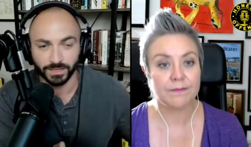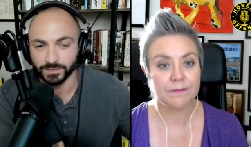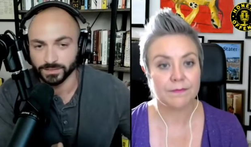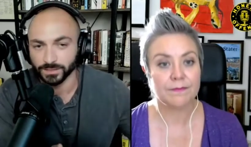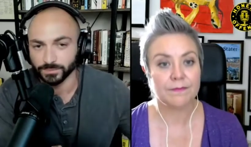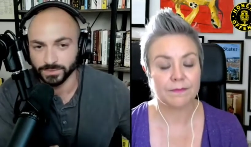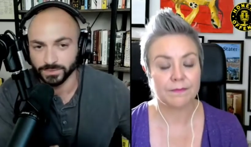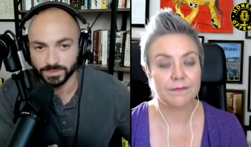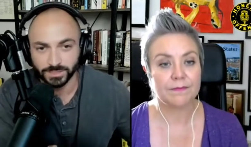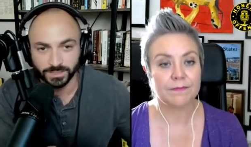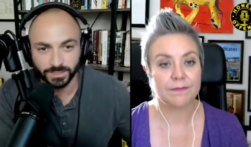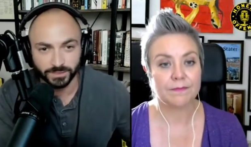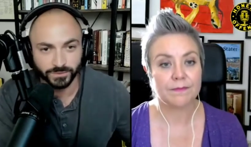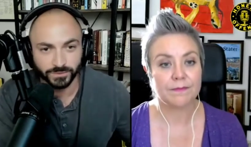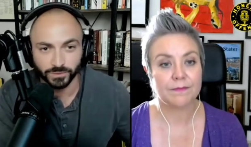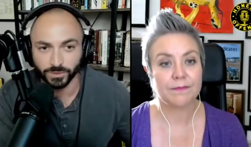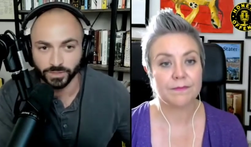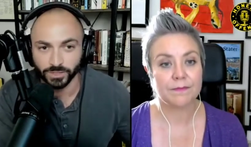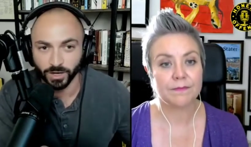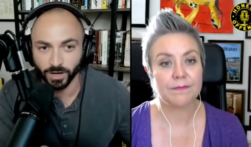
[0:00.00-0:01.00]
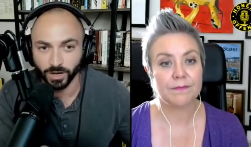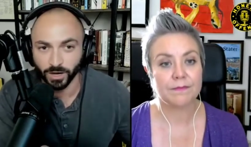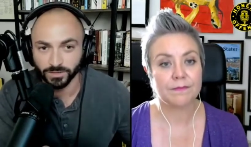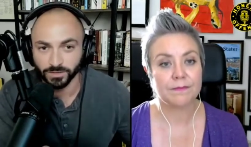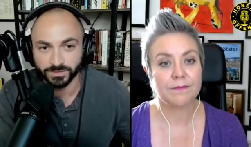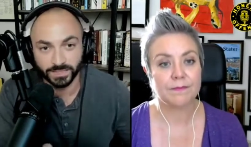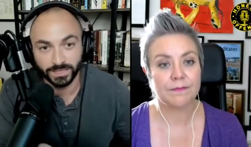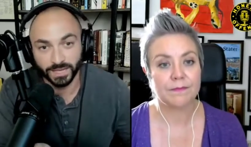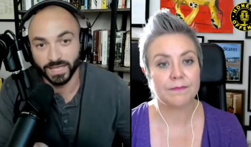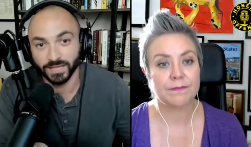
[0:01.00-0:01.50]
Speaker 1: ended up giving you a
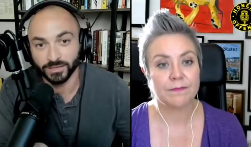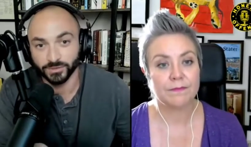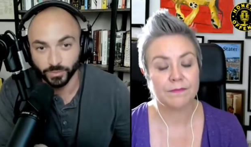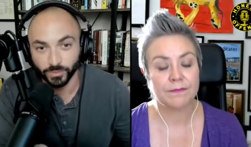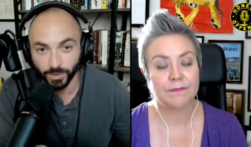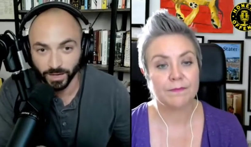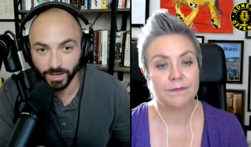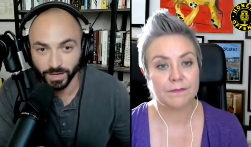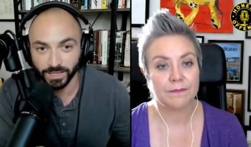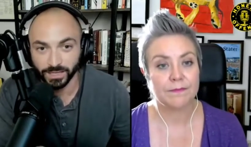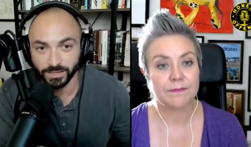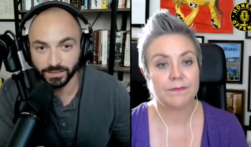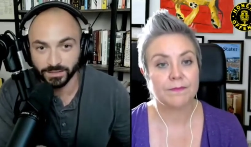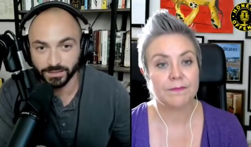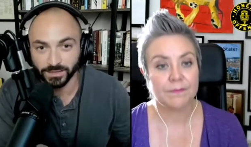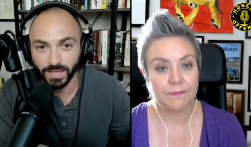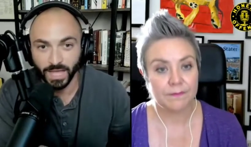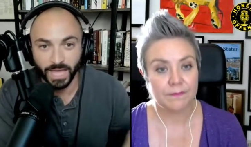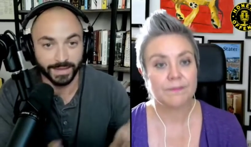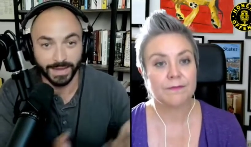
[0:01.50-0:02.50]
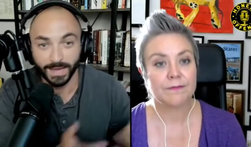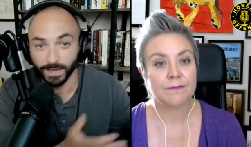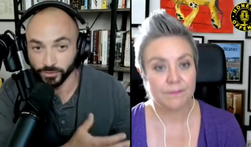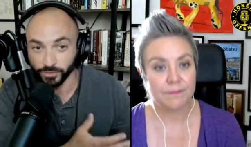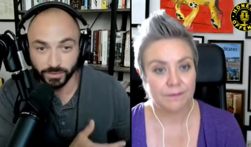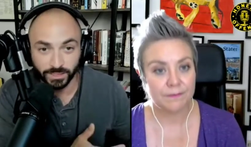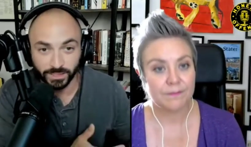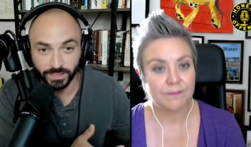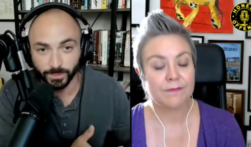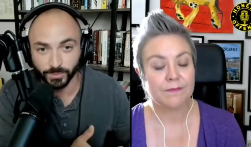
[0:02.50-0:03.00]
call saying, "Hey, you won, and now
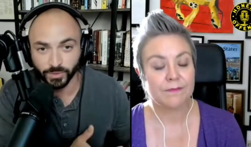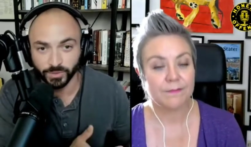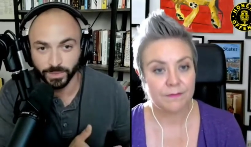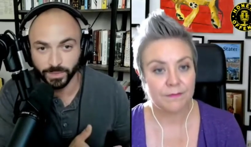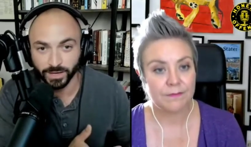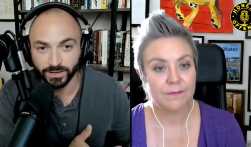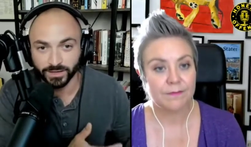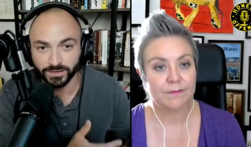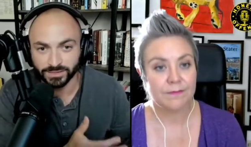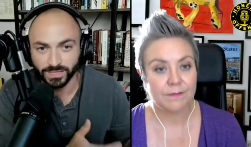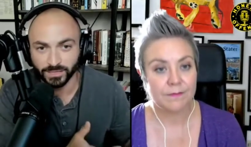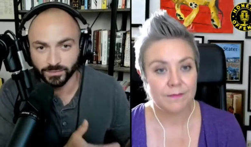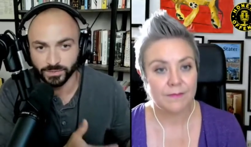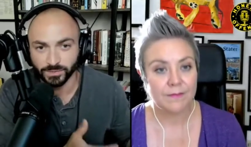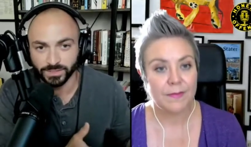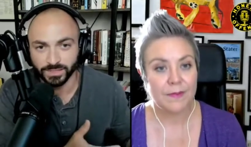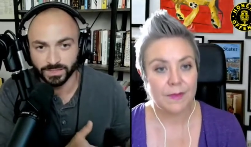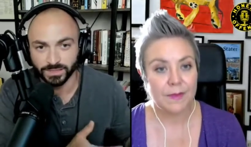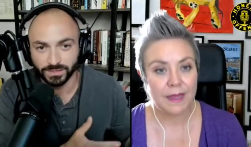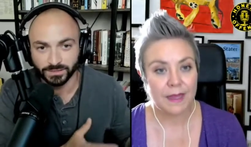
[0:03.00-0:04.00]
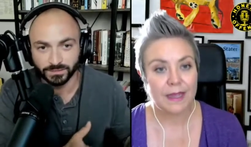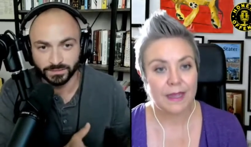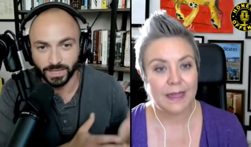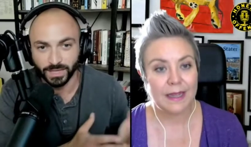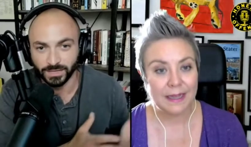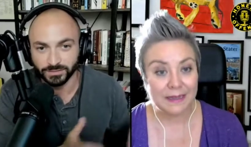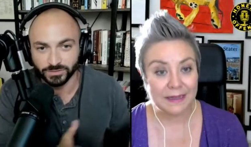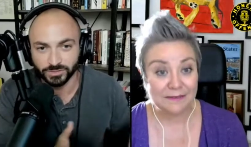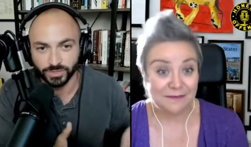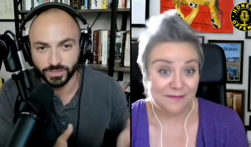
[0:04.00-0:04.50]
you can come to America." Is that really
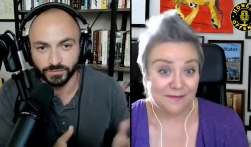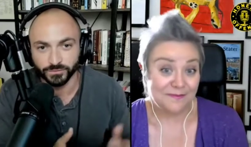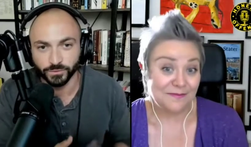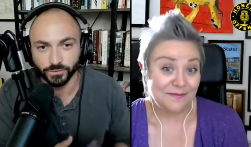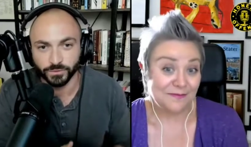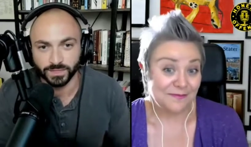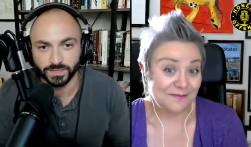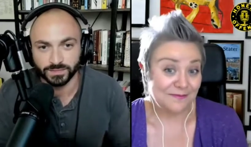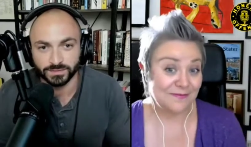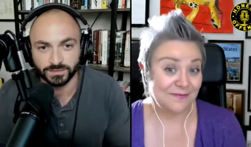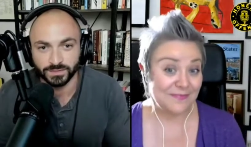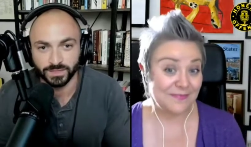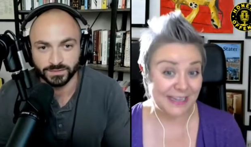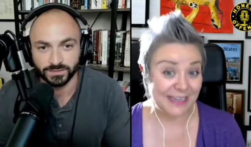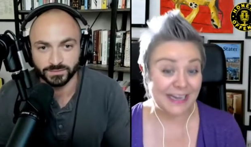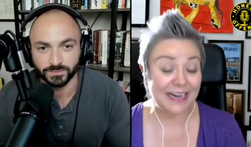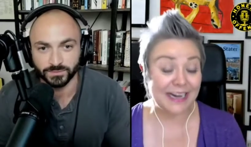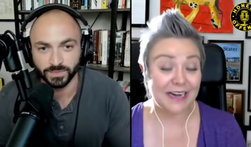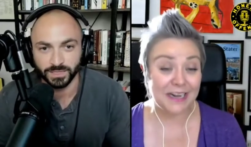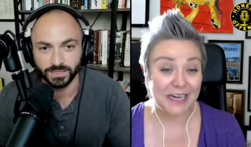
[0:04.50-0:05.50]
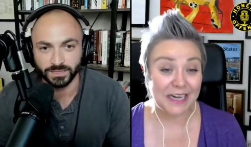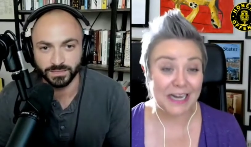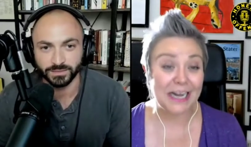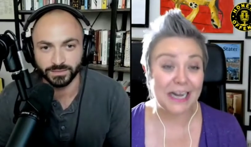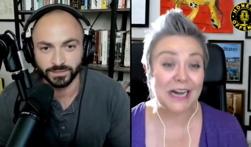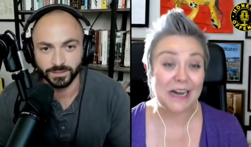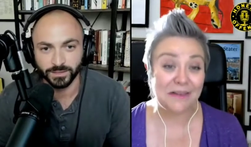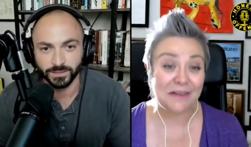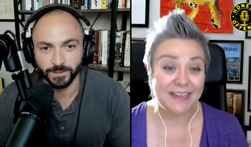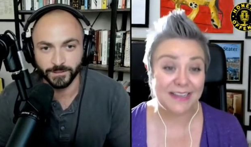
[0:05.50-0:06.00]
as straightforward as it as it went?
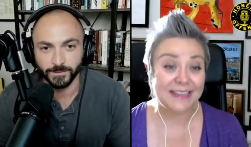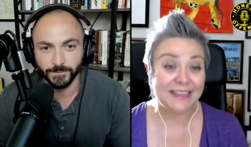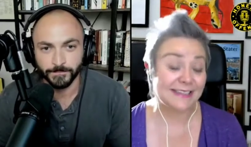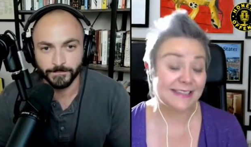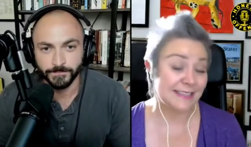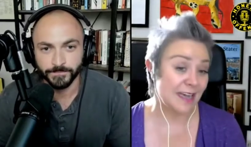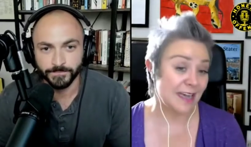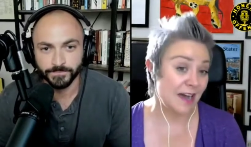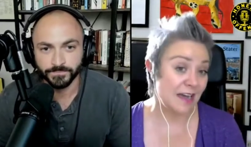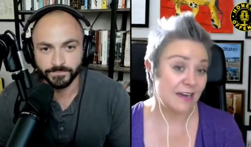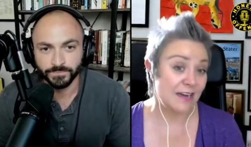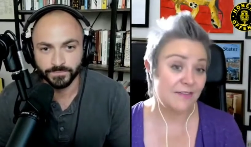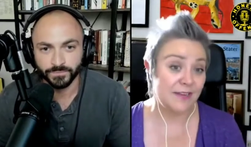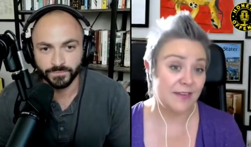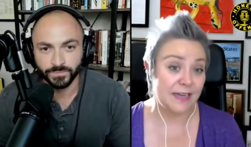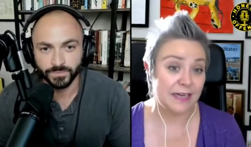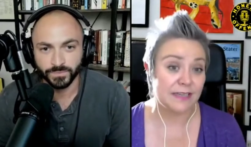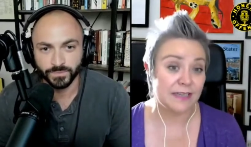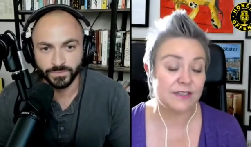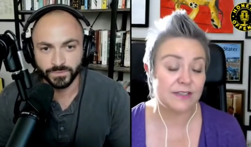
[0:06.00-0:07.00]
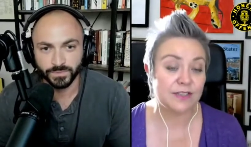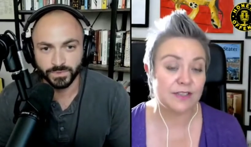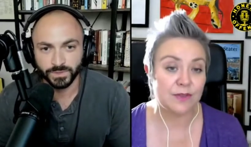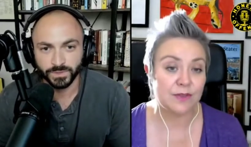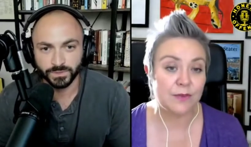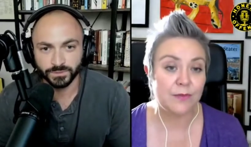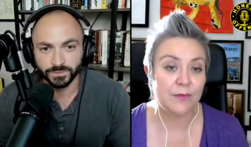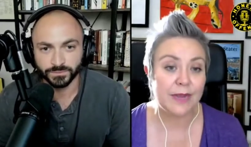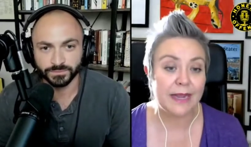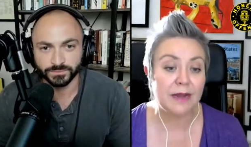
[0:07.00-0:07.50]
Speaker 2: I mean, that's kind of it.
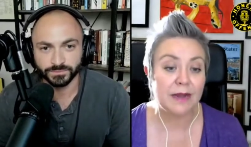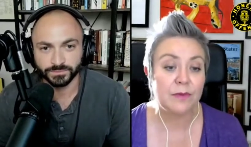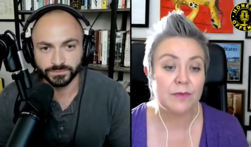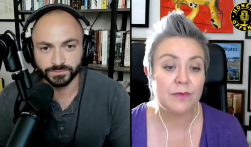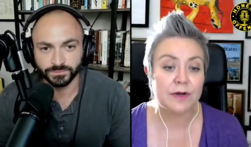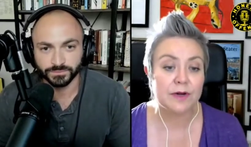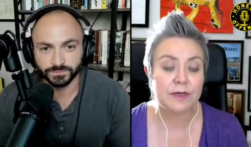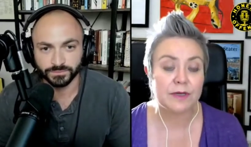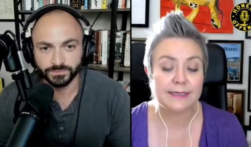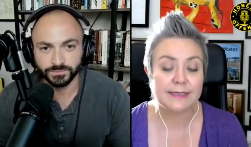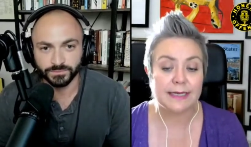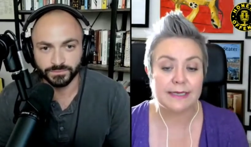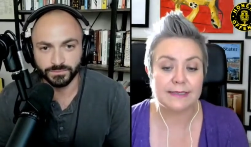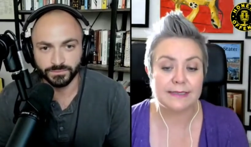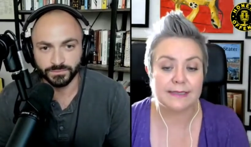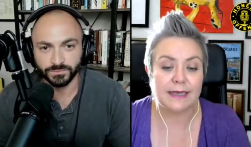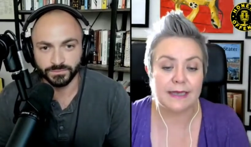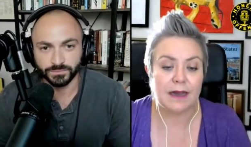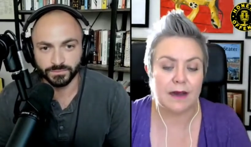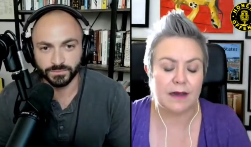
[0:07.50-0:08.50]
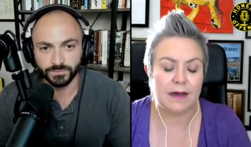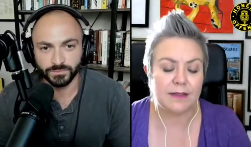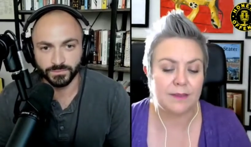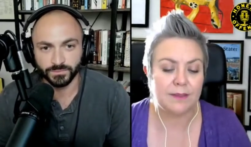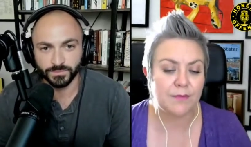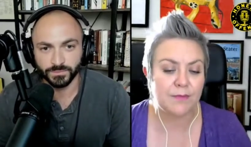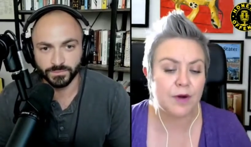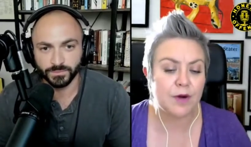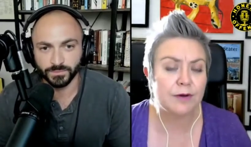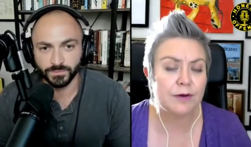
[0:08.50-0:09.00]
So the way it works is uh,
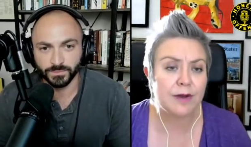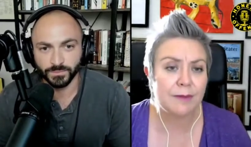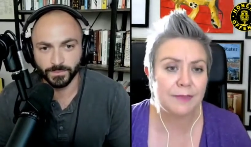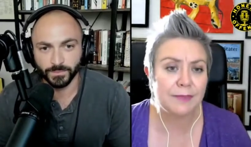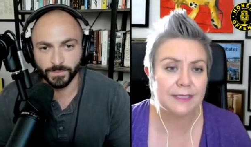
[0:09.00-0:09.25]
the program